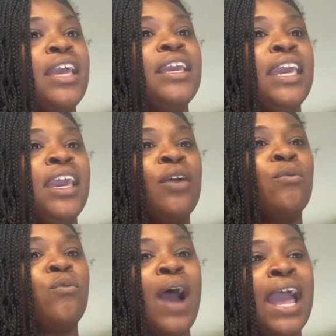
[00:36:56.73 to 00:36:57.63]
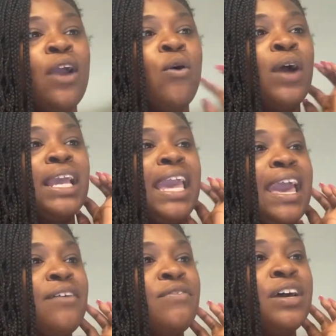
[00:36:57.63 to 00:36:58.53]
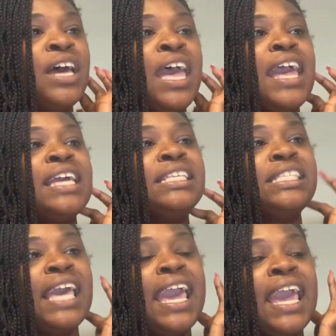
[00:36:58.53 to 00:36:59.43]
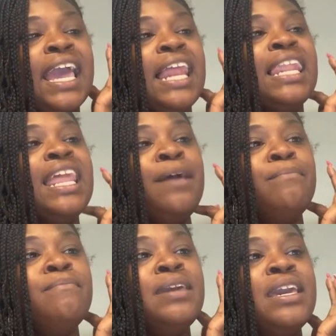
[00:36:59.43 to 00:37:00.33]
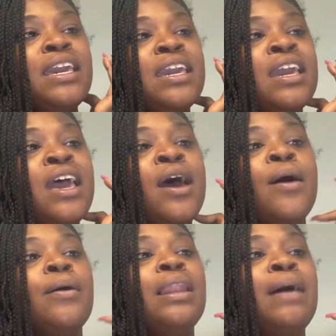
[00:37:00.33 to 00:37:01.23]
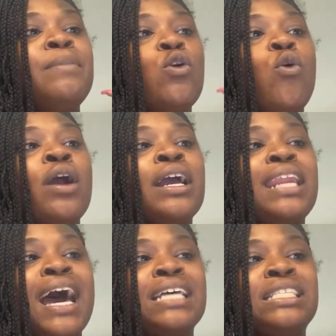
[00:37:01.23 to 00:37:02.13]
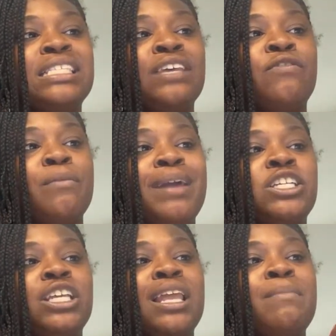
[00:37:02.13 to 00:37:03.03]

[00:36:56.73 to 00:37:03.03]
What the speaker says: Getting right on Canva and saying, let me organize this information.